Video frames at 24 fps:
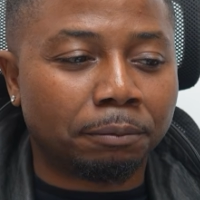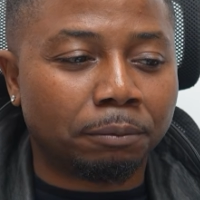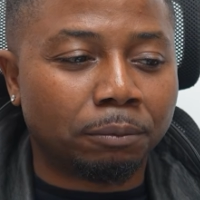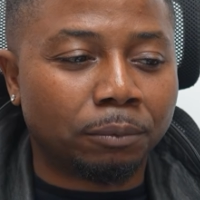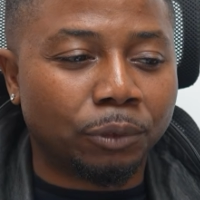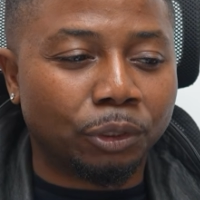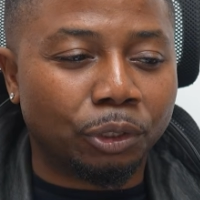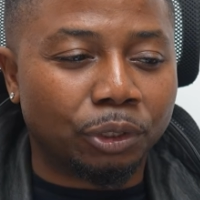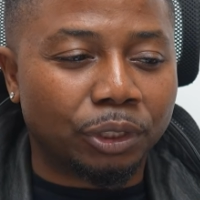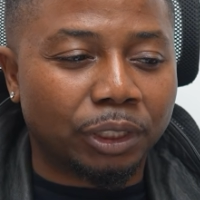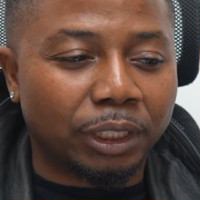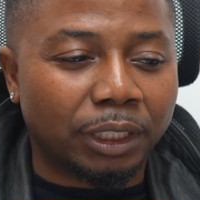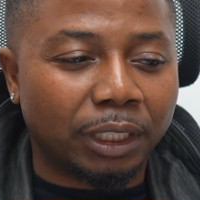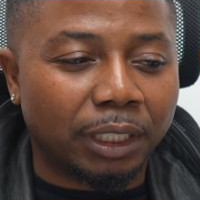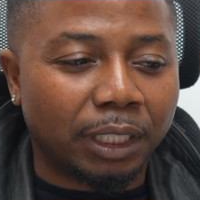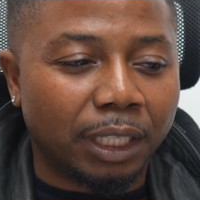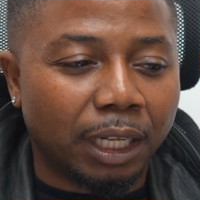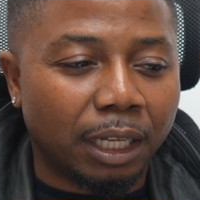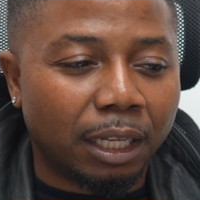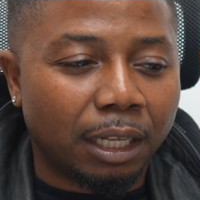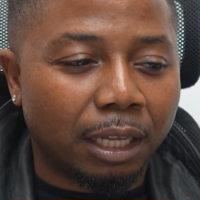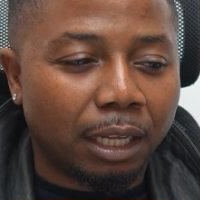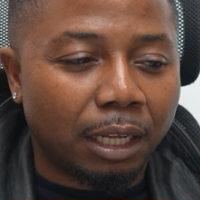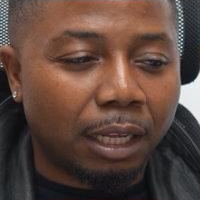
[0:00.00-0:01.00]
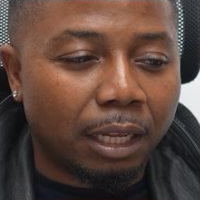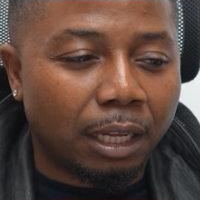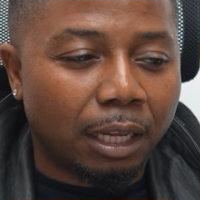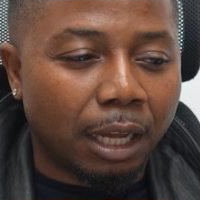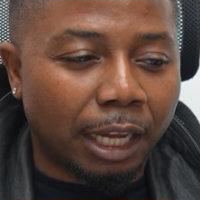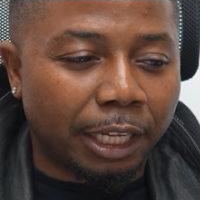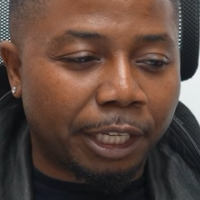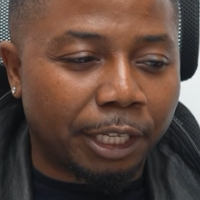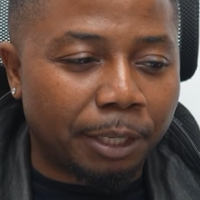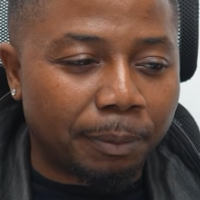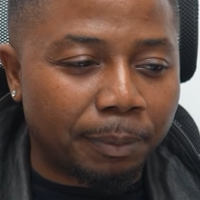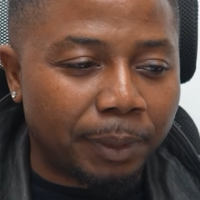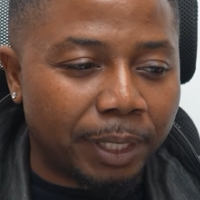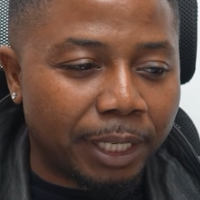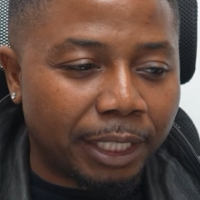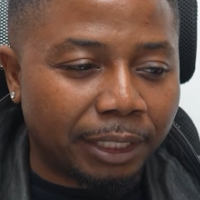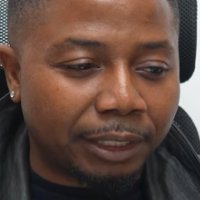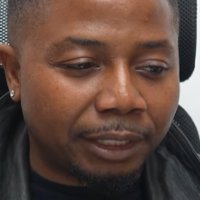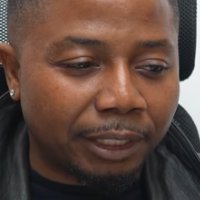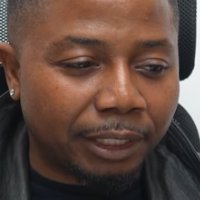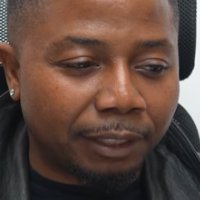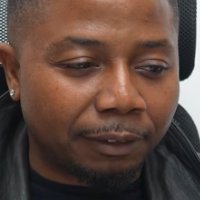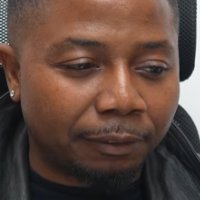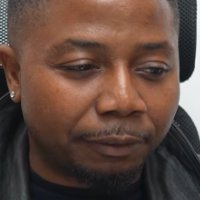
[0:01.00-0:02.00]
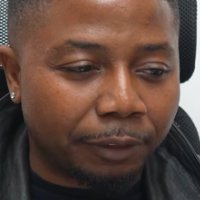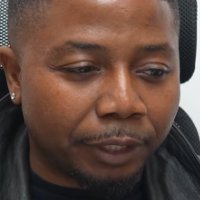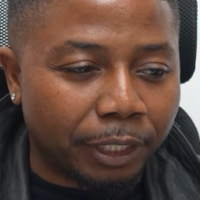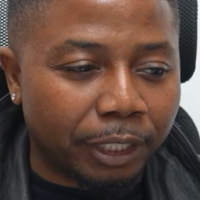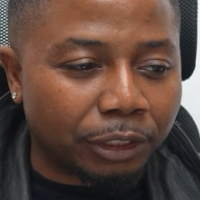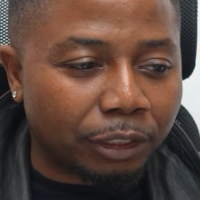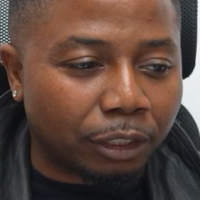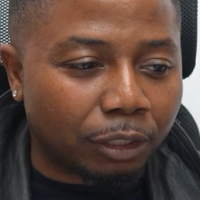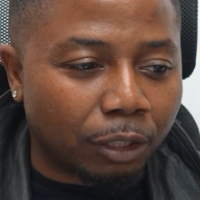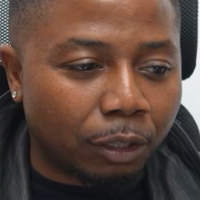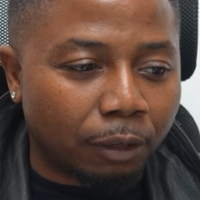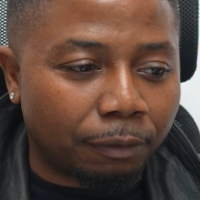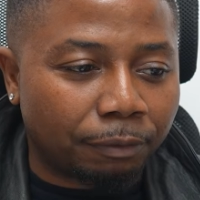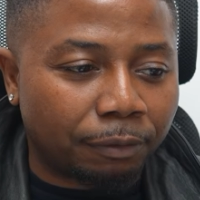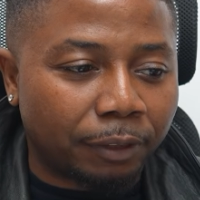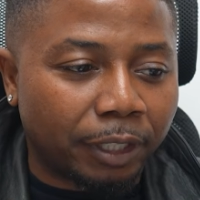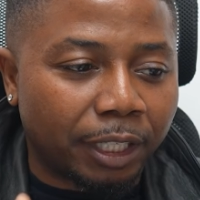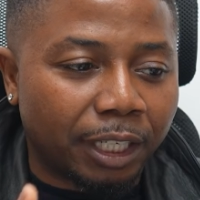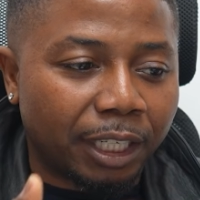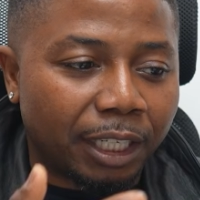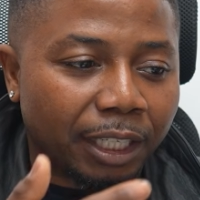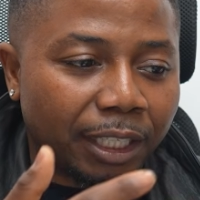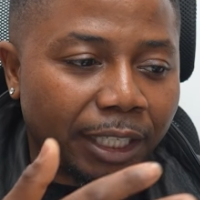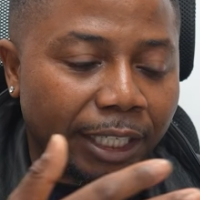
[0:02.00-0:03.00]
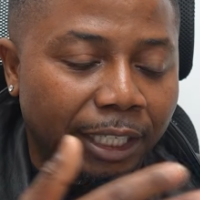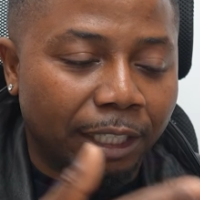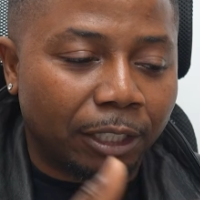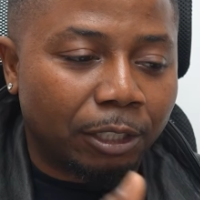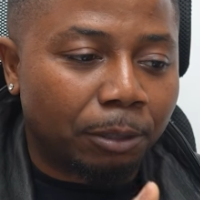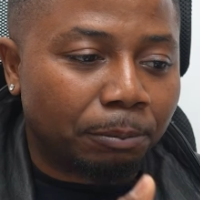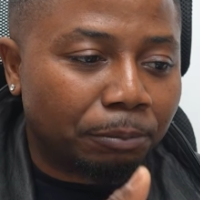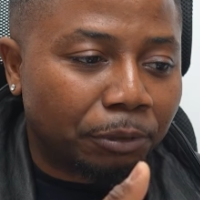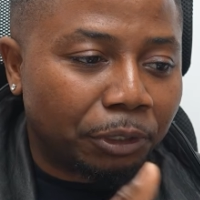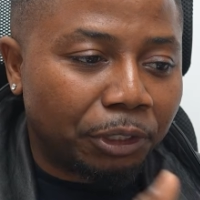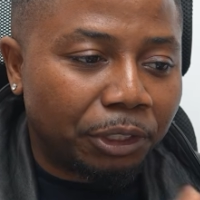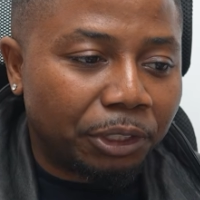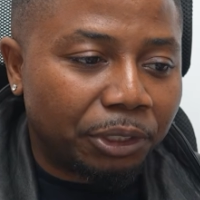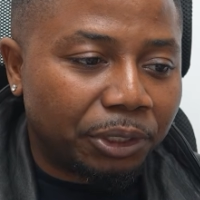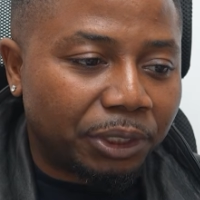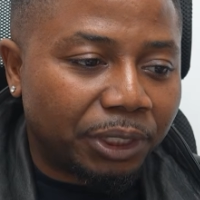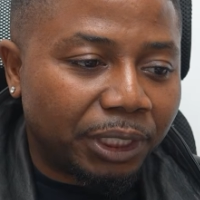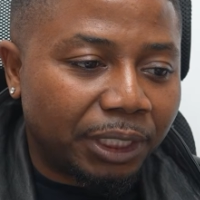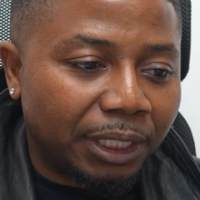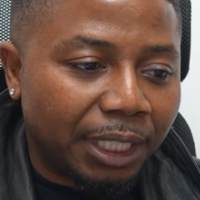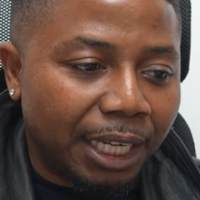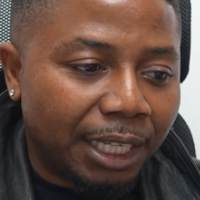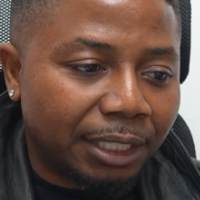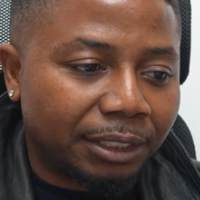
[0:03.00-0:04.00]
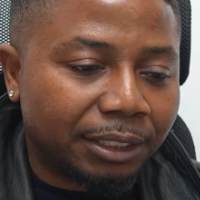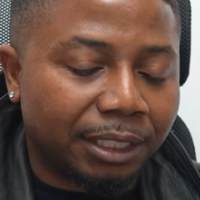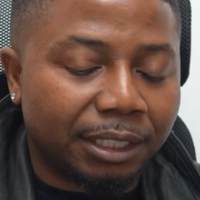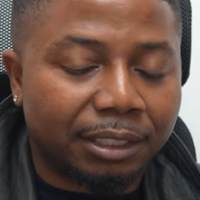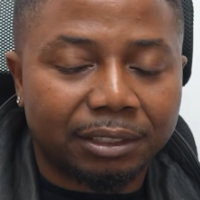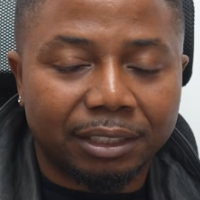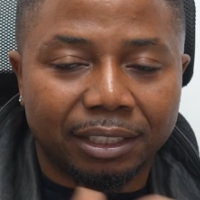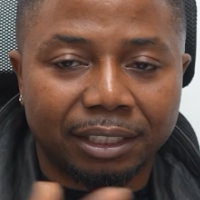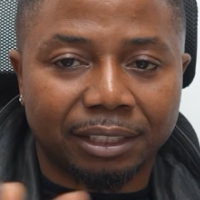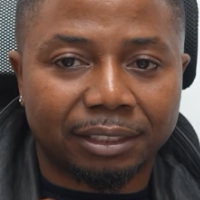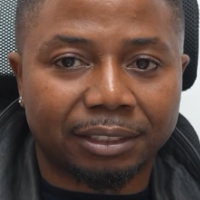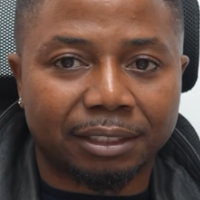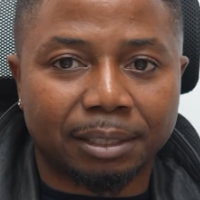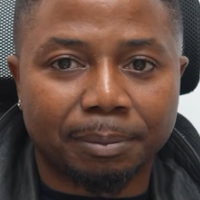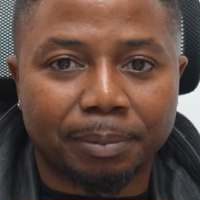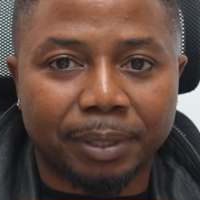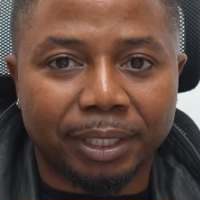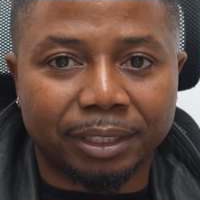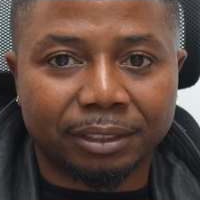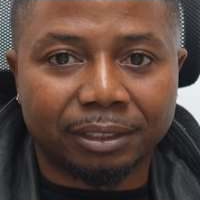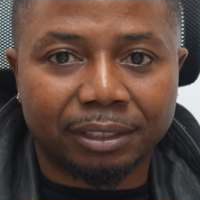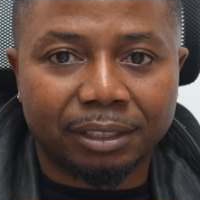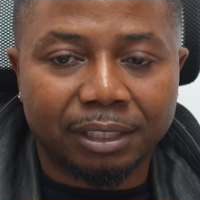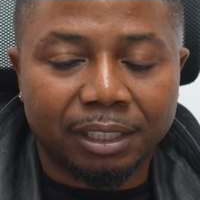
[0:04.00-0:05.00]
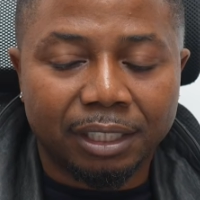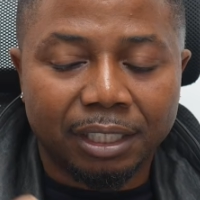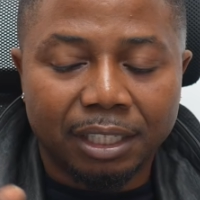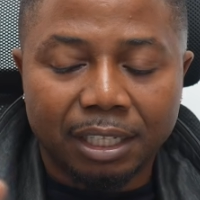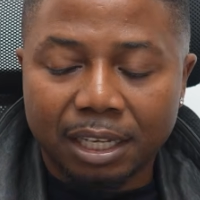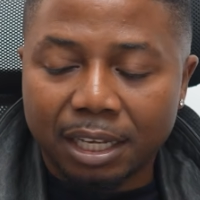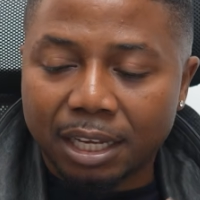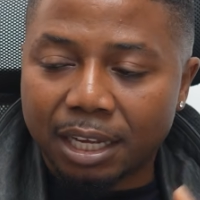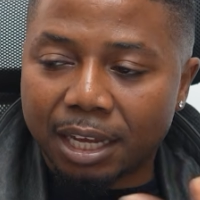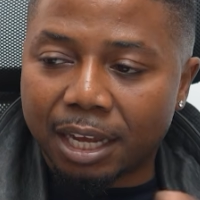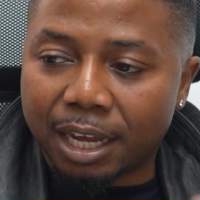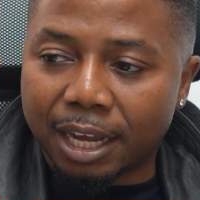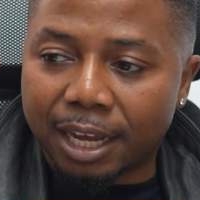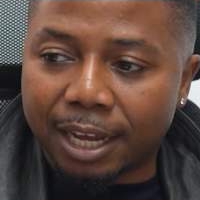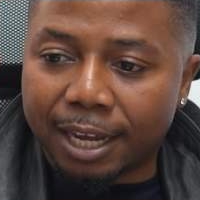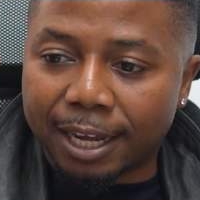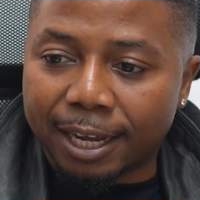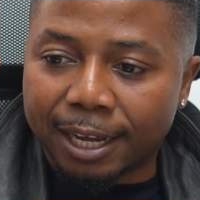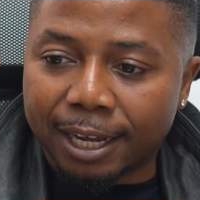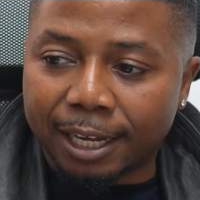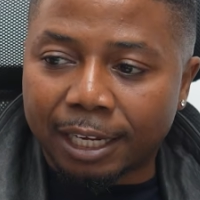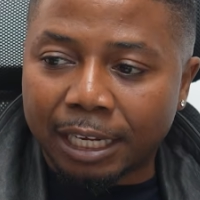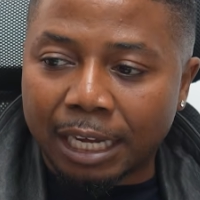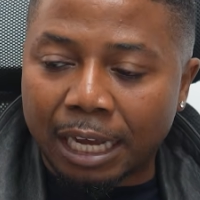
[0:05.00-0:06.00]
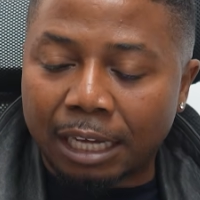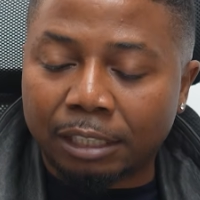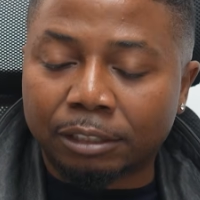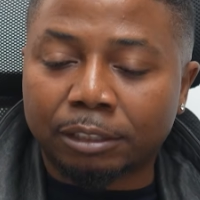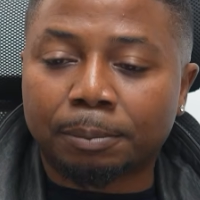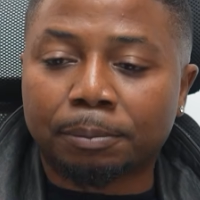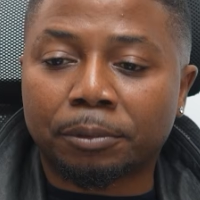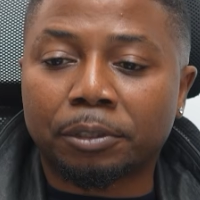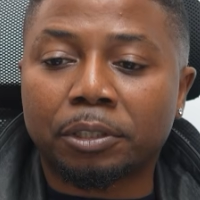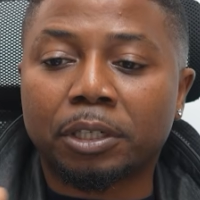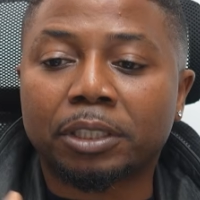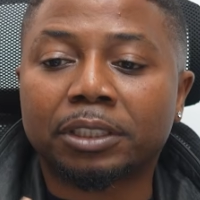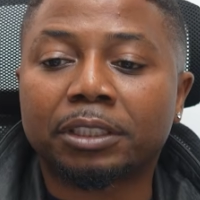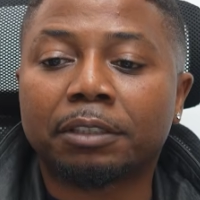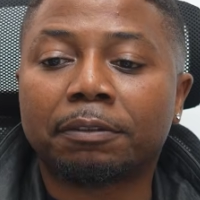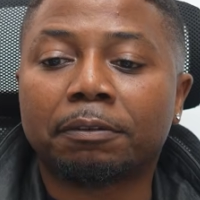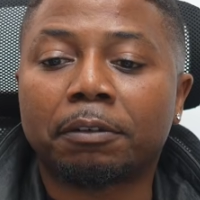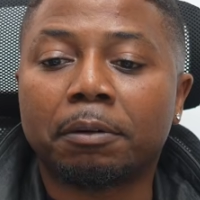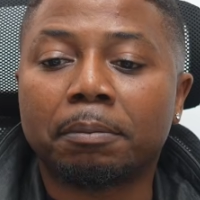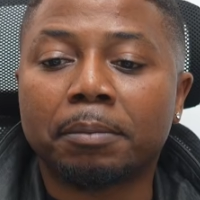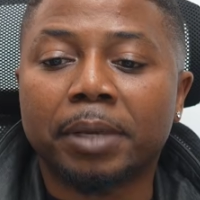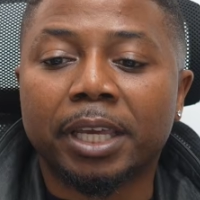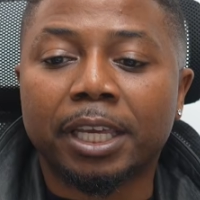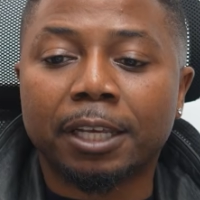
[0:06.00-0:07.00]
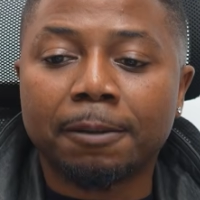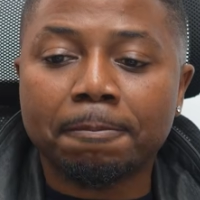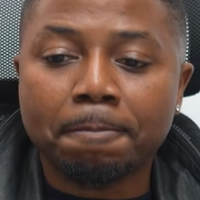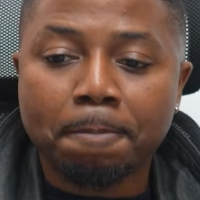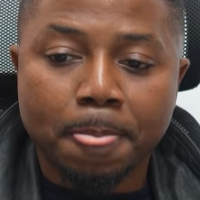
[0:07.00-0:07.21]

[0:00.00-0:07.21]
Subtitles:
using accumulating version of income producing assets is a bit counterproductive for me.